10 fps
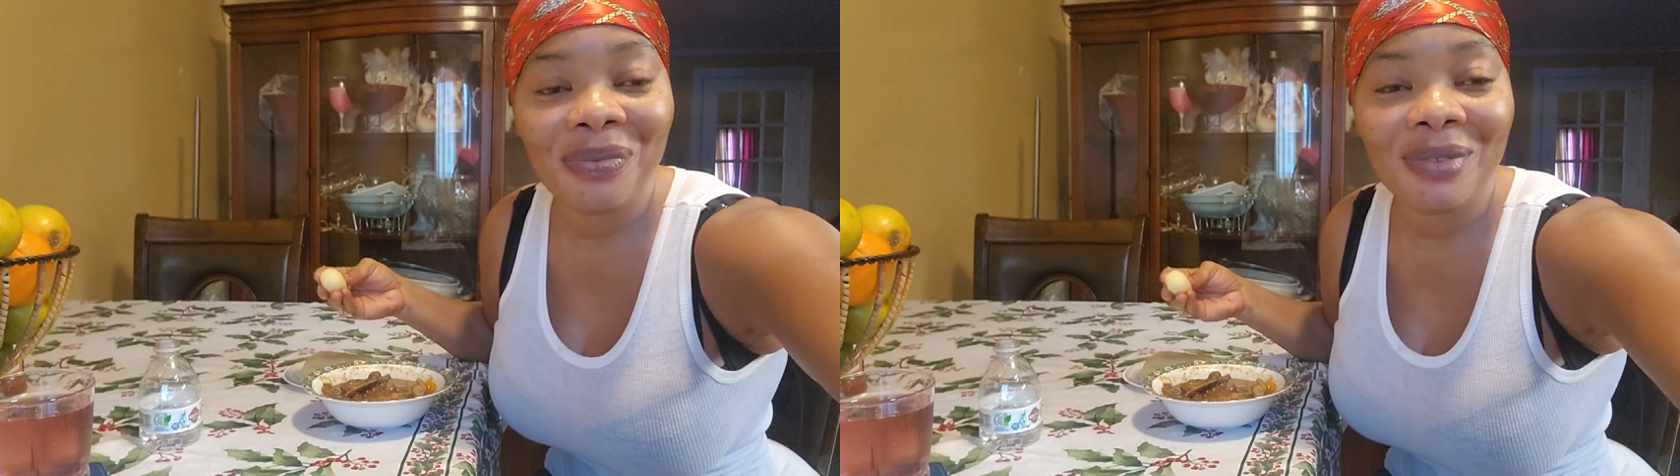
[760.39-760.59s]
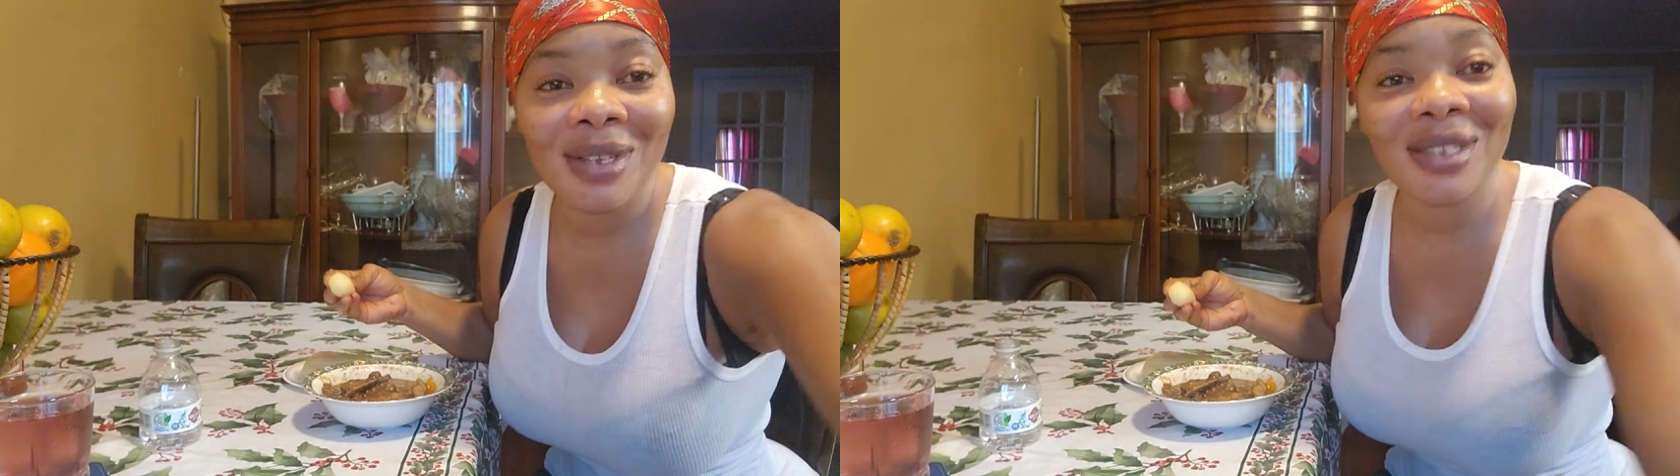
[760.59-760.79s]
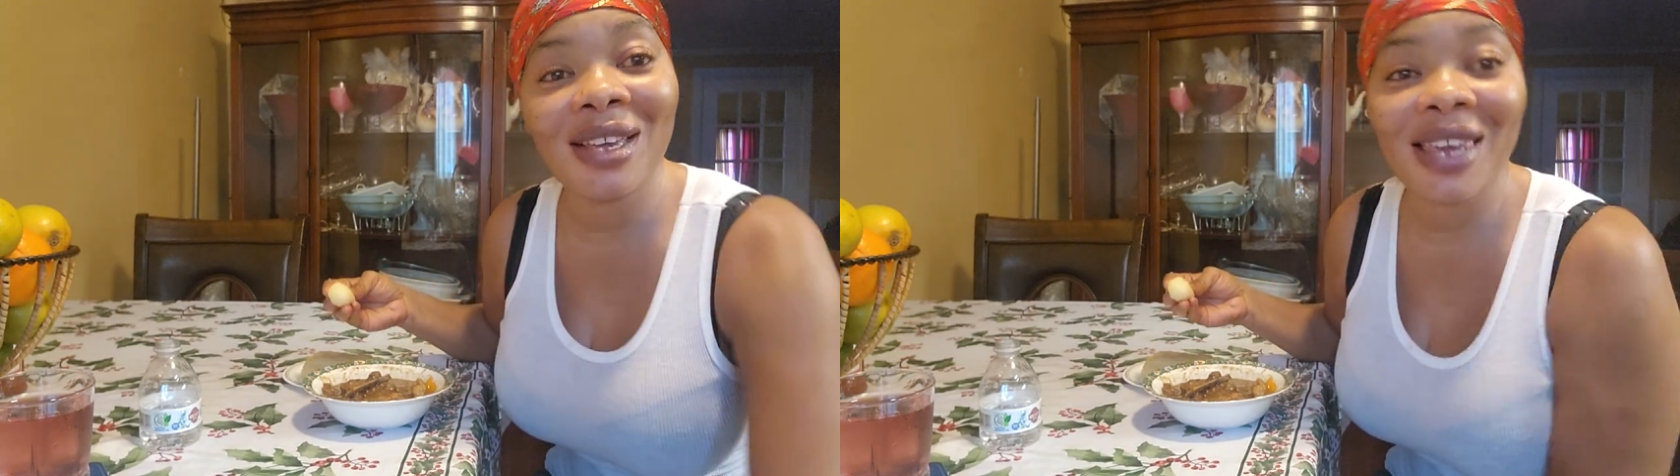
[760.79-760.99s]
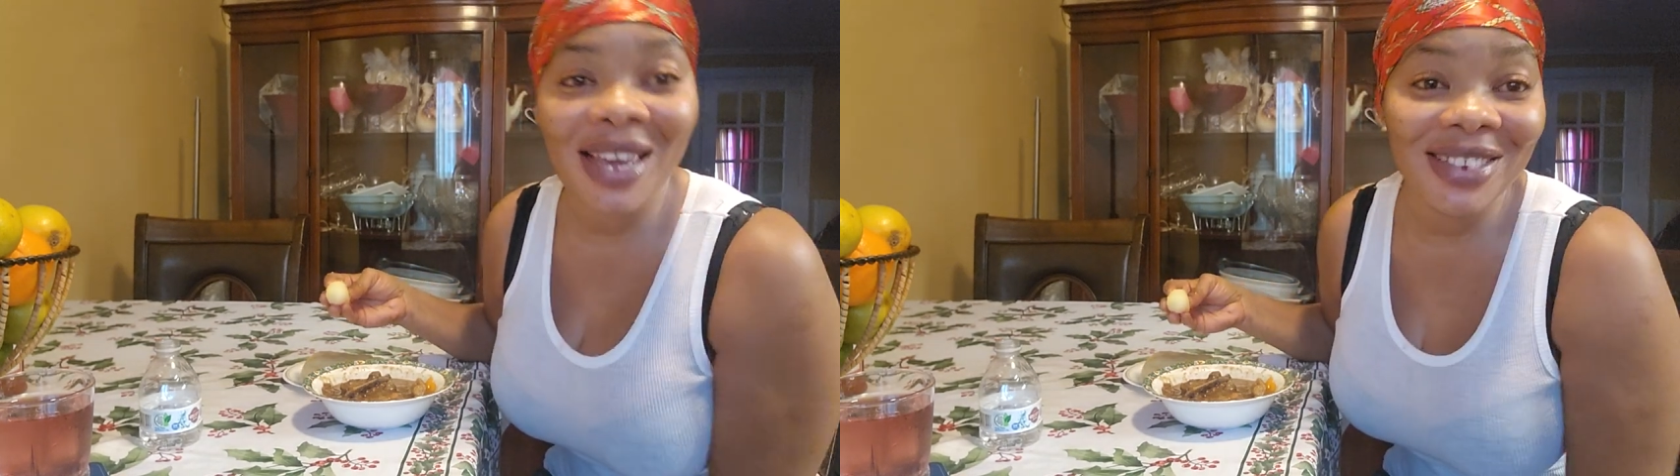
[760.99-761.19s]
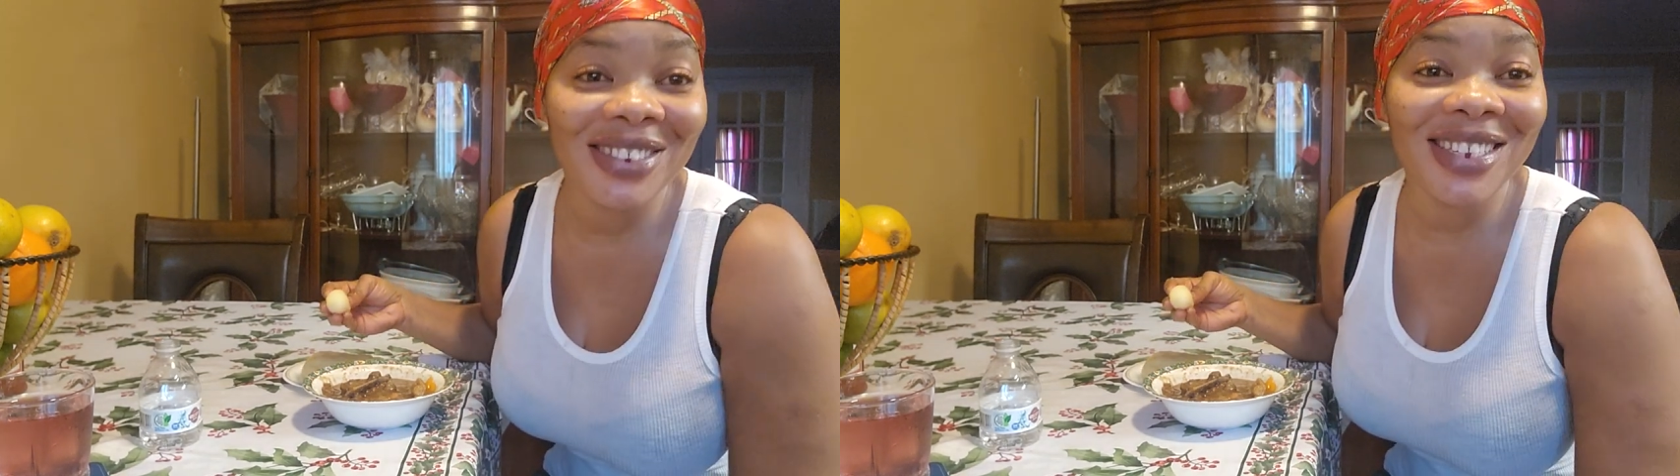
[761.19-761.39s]
It's
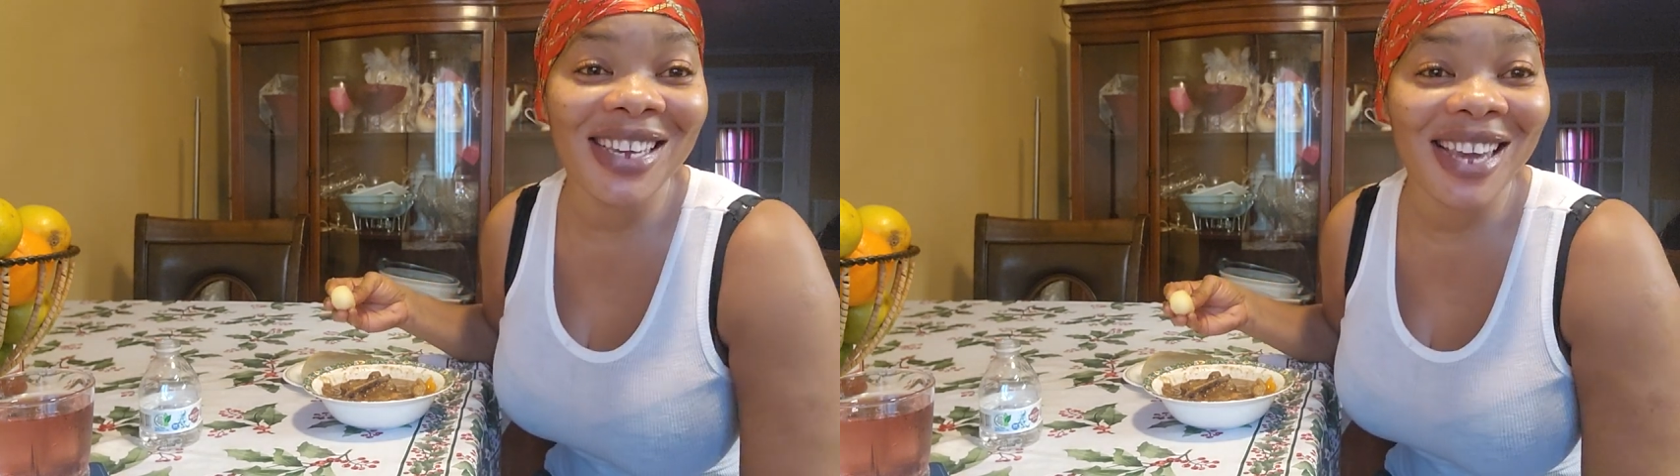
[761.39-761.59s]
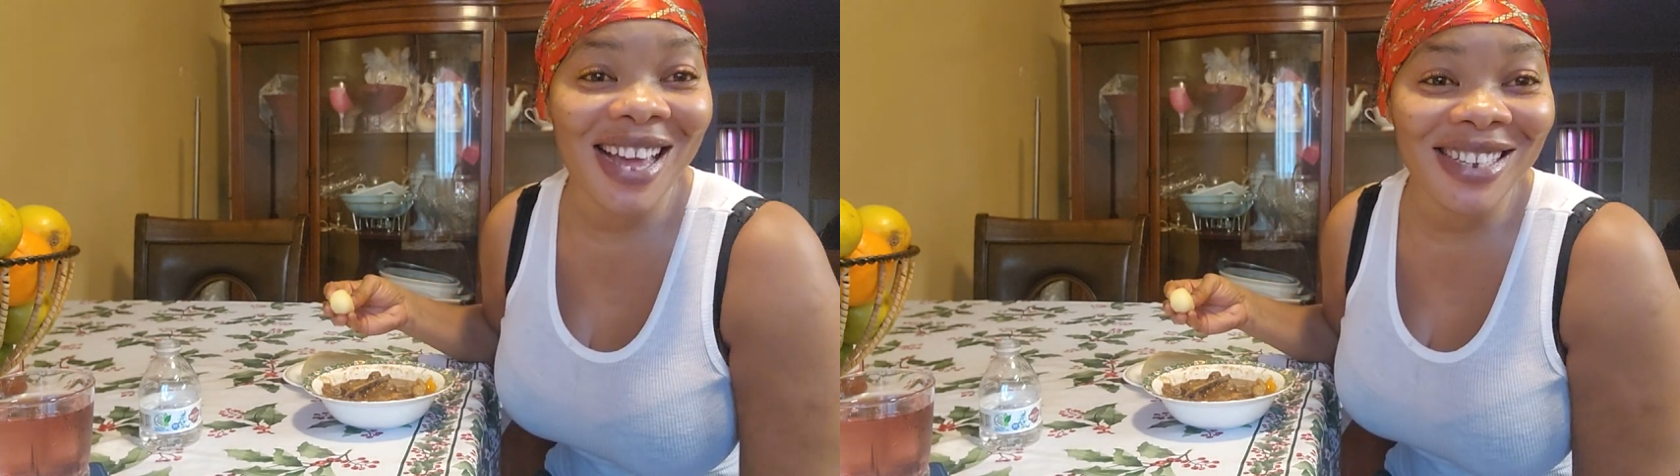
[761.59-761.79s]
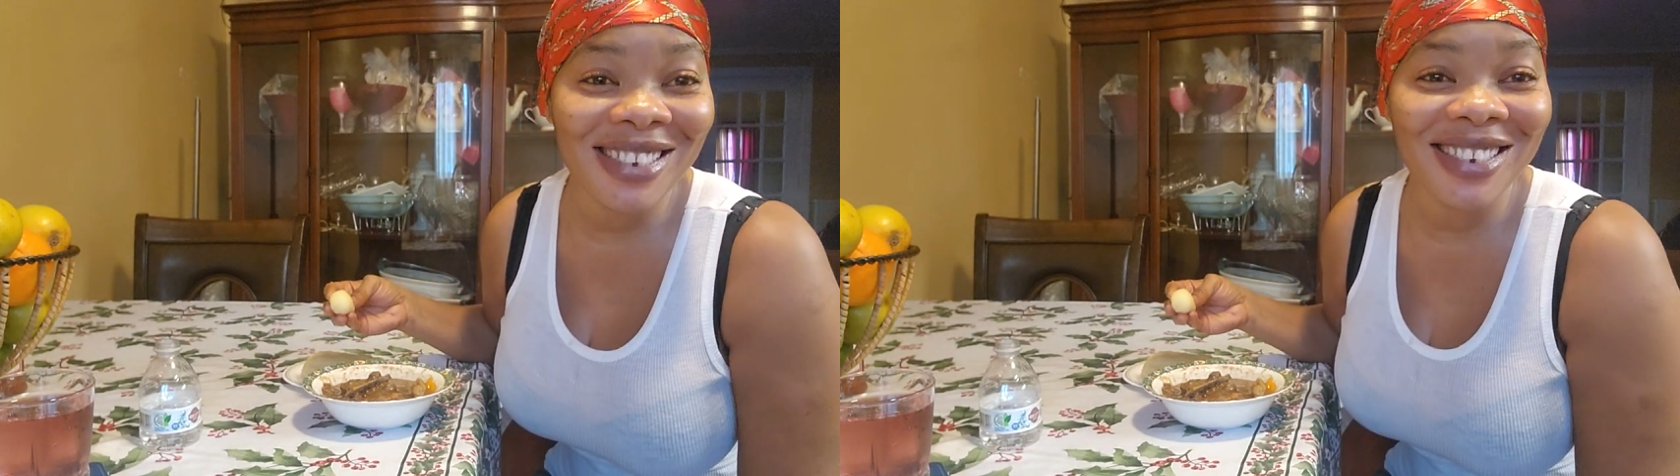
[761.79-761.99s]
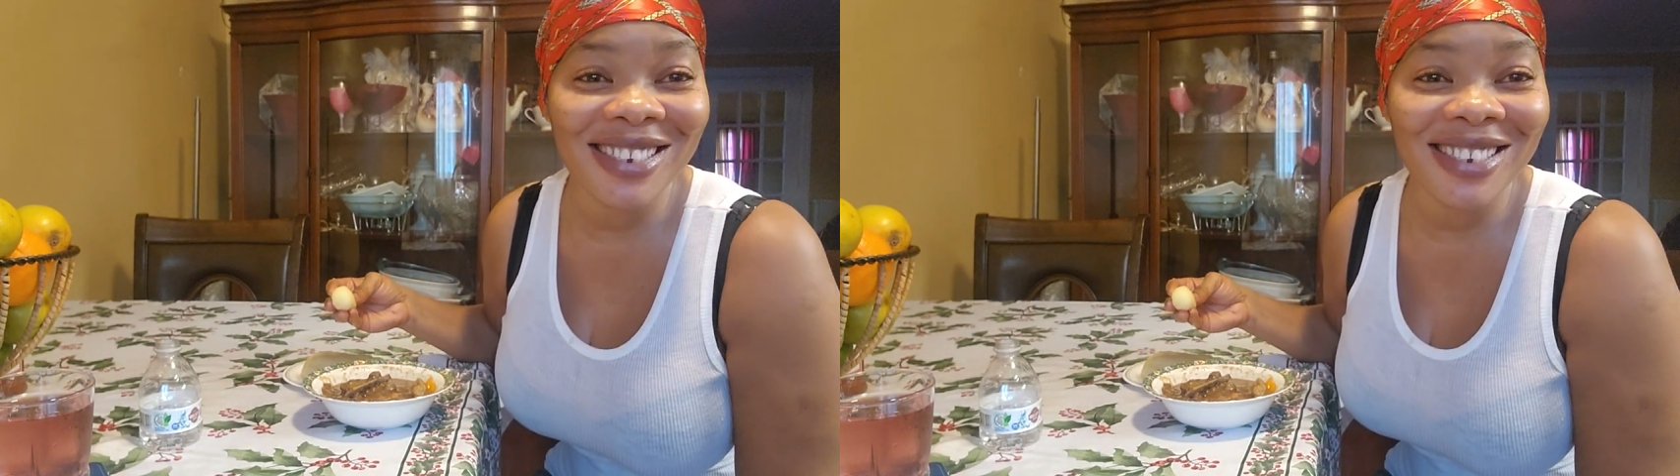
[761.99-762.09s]
again G Cash